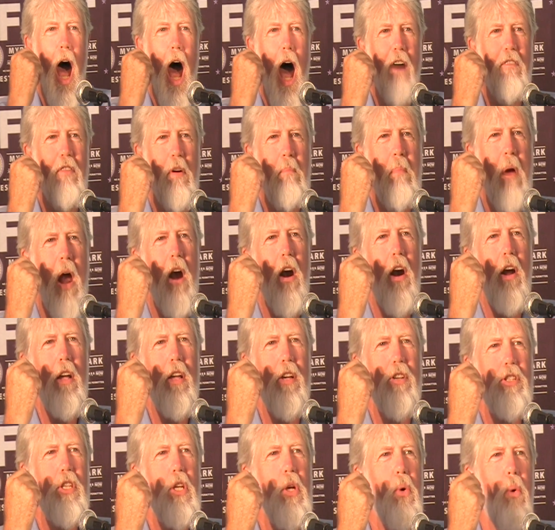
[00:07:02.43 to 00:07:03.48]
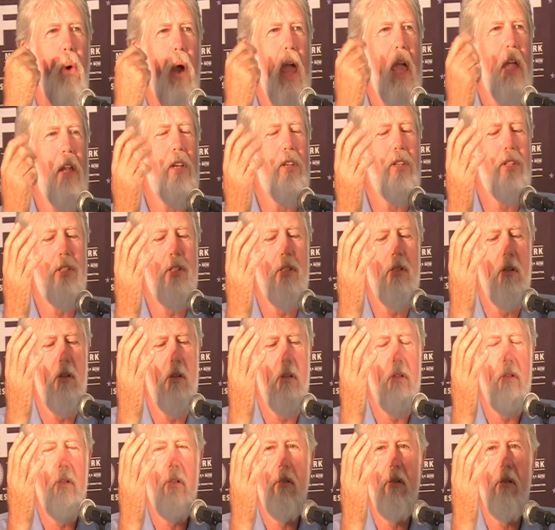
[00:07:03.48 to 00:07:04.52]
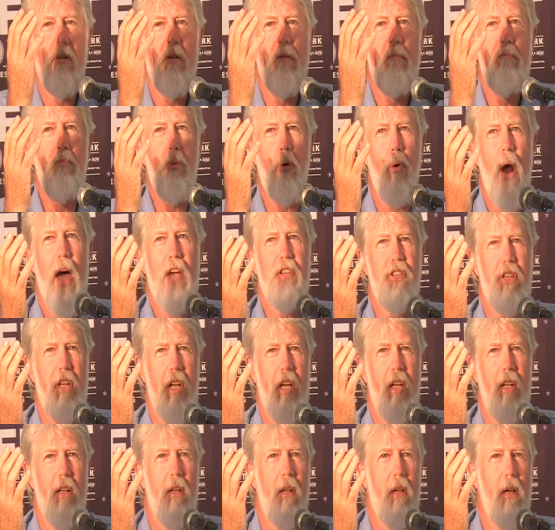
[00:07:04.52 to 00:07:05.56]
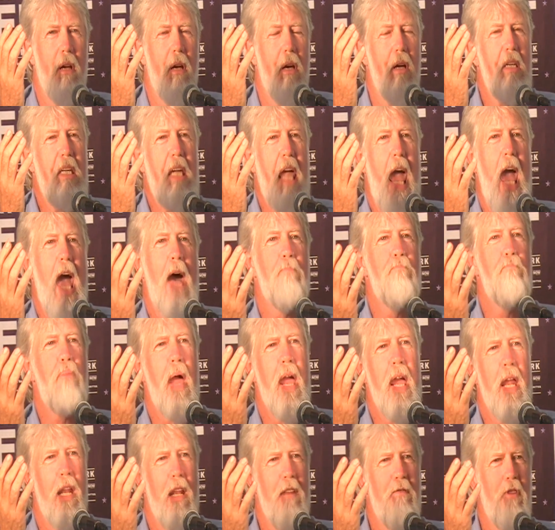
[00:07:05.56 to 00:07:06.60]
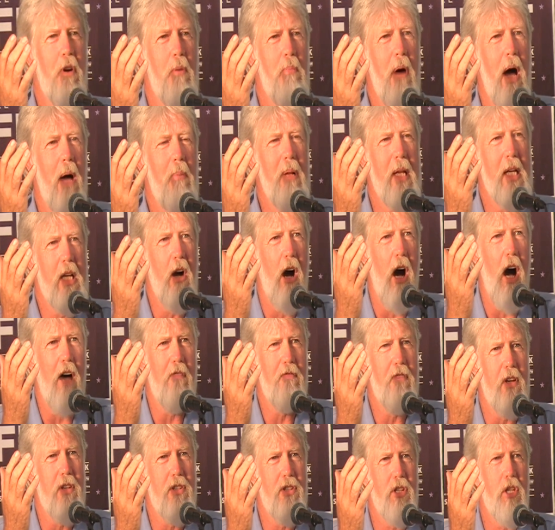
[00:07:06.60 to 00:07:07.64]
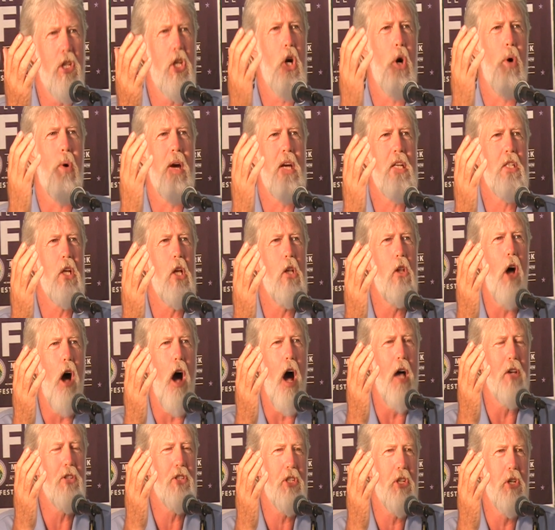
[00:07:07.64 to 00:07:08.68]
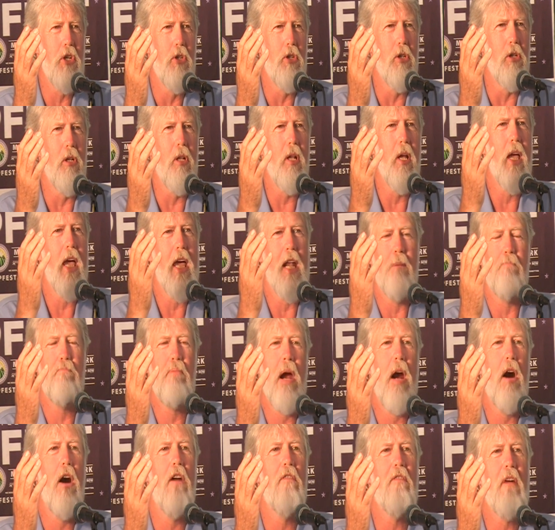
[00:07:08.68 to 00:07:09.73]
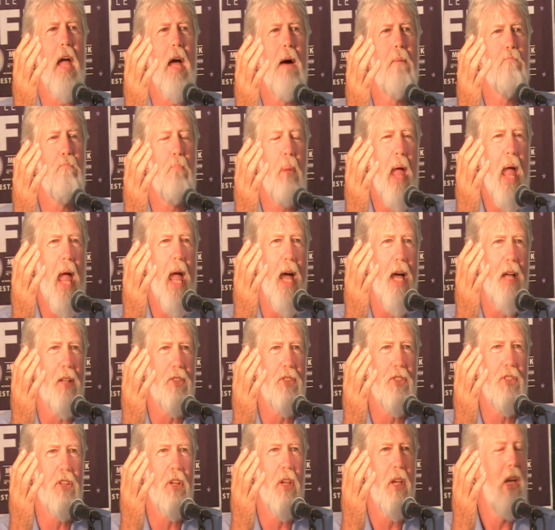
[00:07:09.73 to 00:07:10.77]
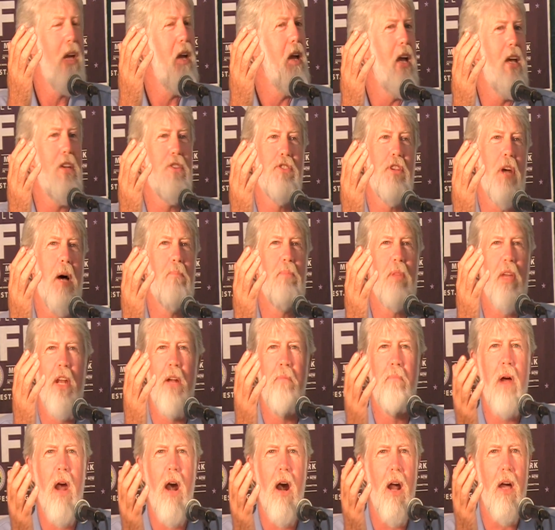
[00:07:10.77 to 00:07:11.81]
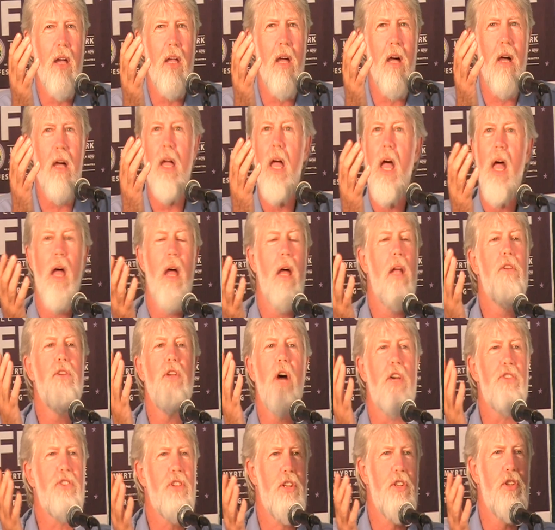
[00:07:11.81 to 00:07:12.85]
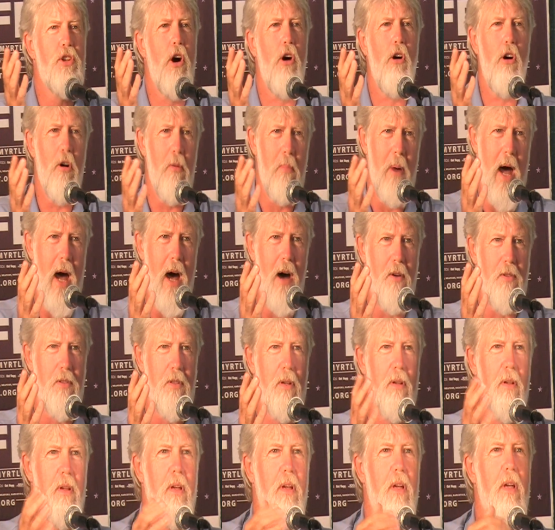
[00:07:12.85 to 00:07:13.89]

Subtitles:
of America's greatest president campaigning for public office, going to law school in a pair of hemp pants is something America doesn't know about.